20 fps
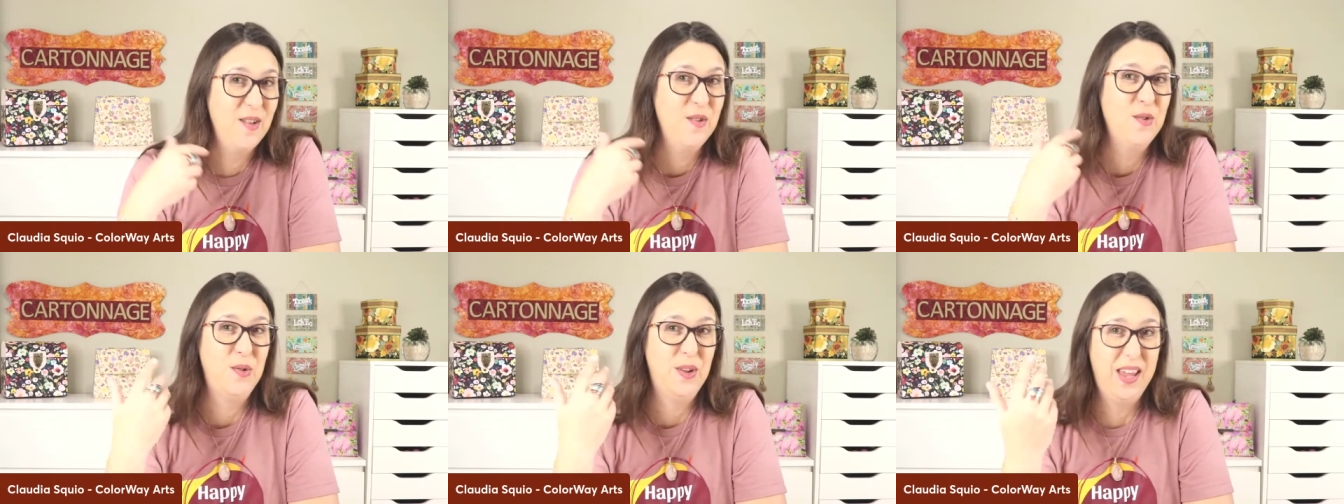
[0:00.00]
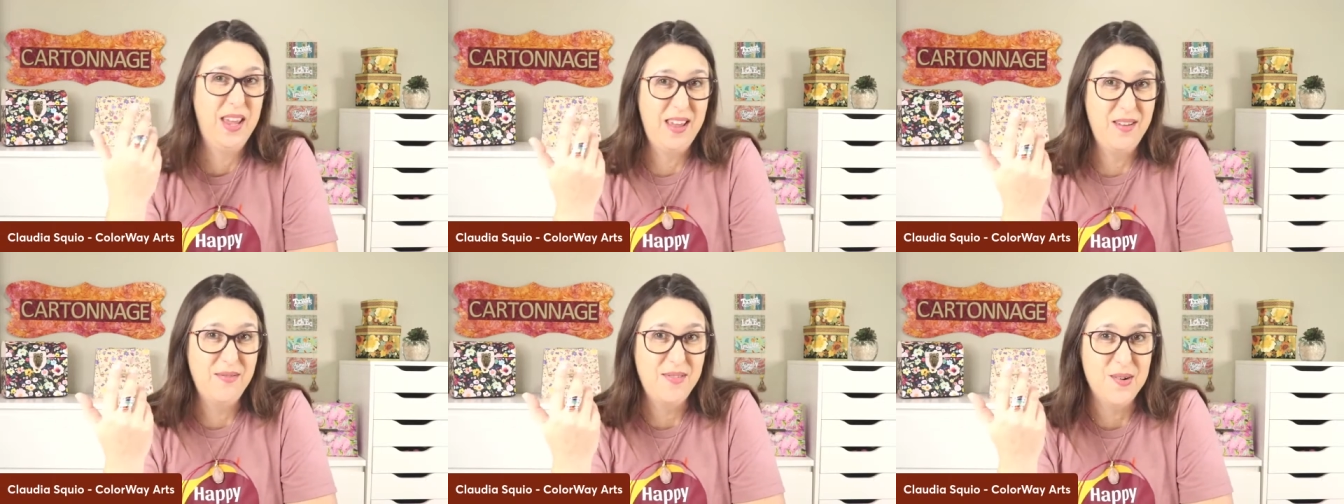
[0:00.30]
I will
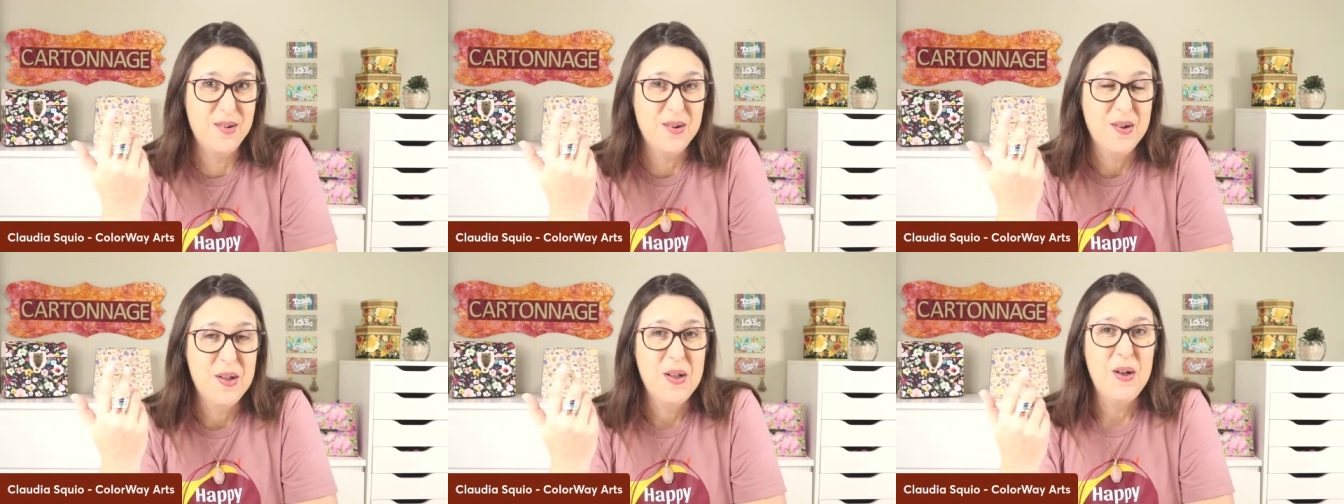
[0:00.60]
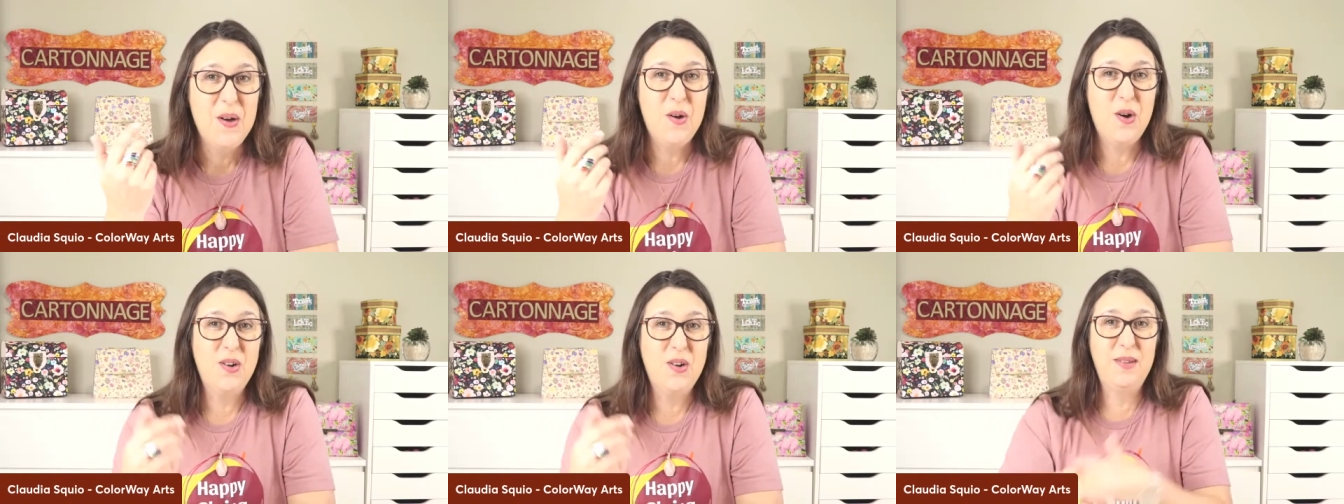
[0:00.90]
give you,
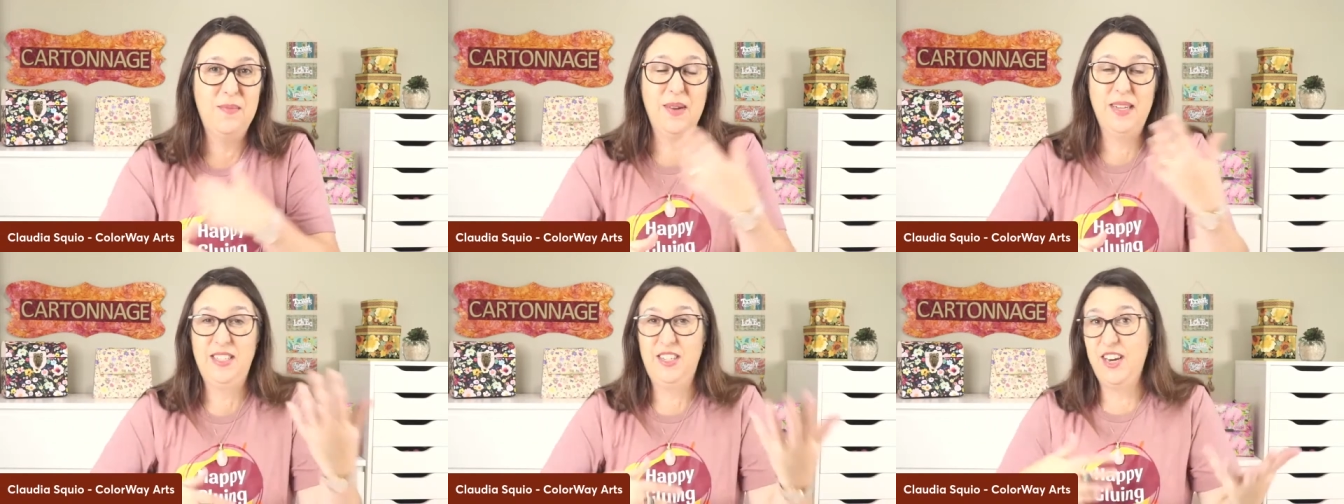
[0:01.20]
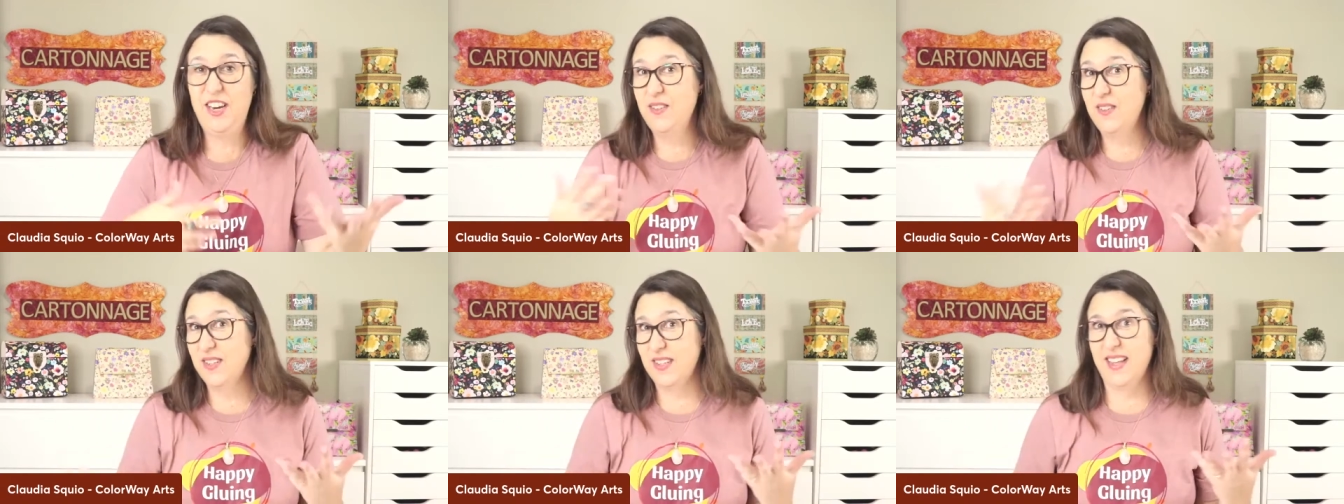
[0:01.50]
or the
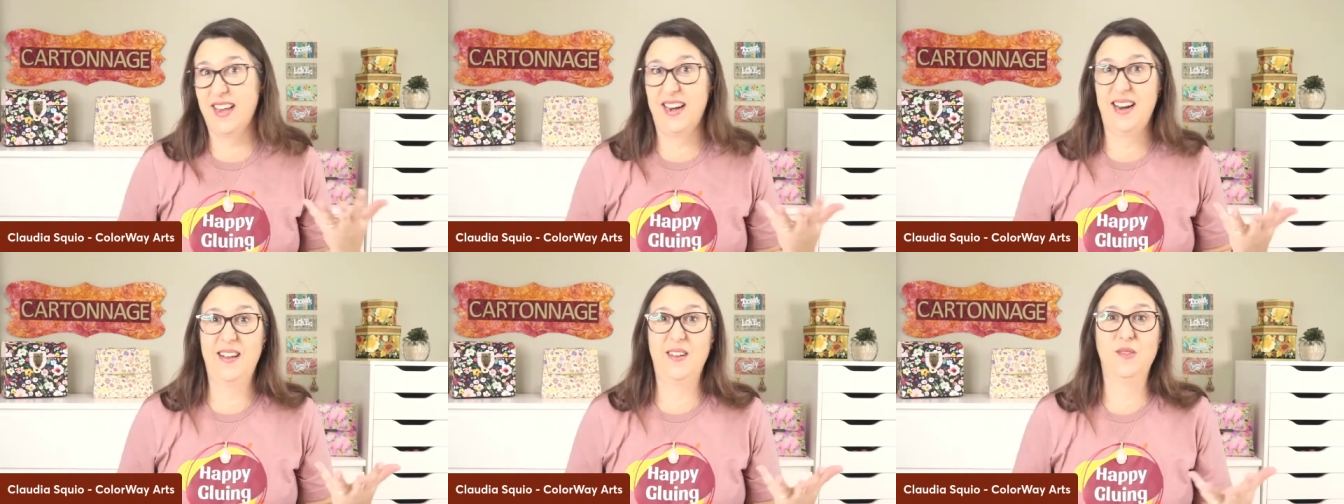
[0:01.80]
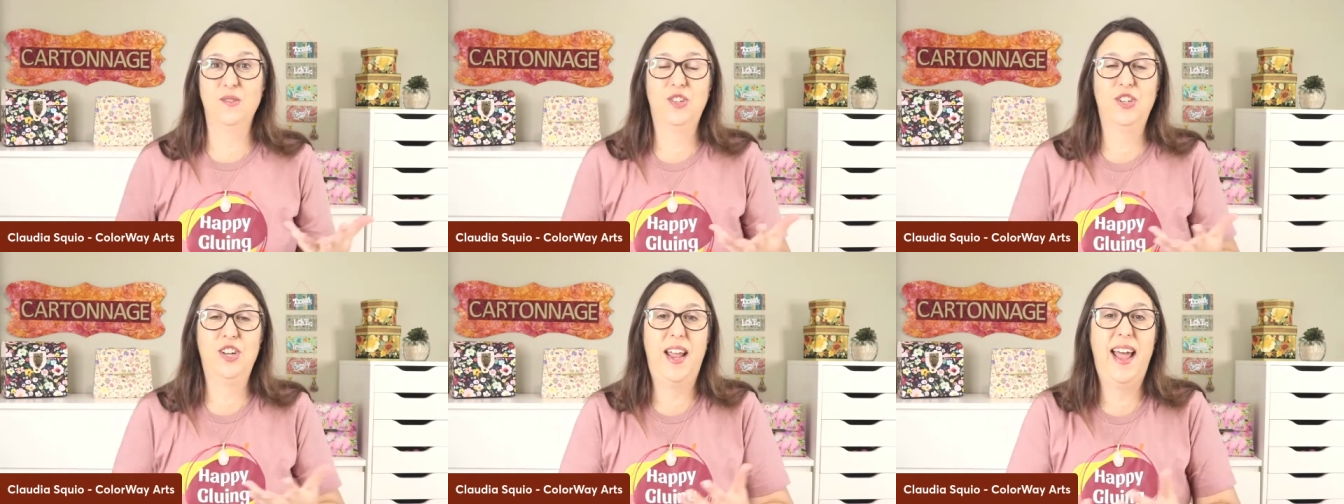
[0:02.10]
materials that I
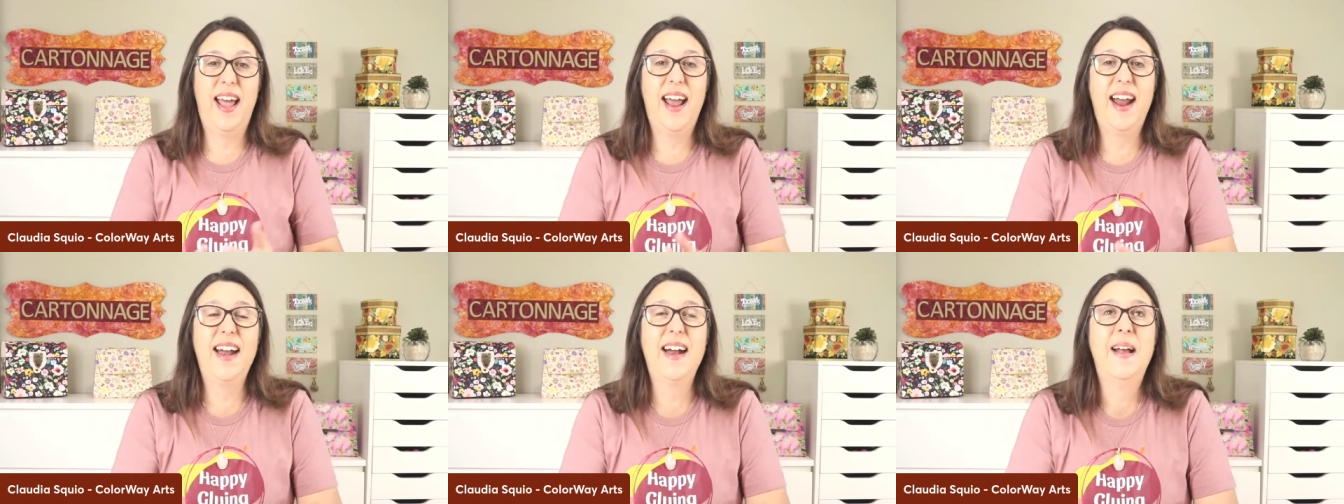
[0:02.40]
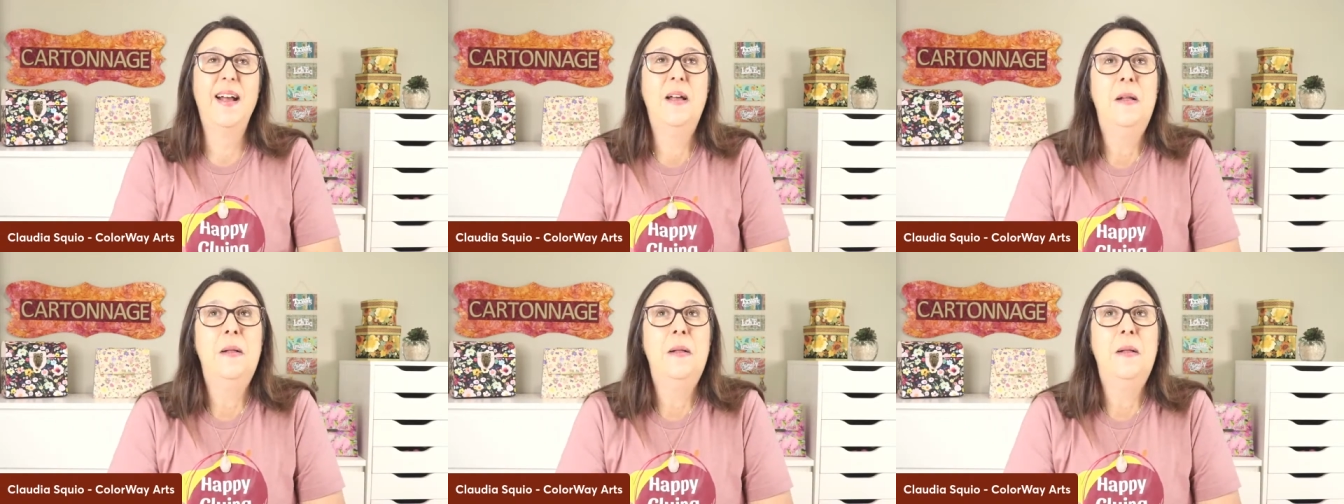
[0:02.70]
will share.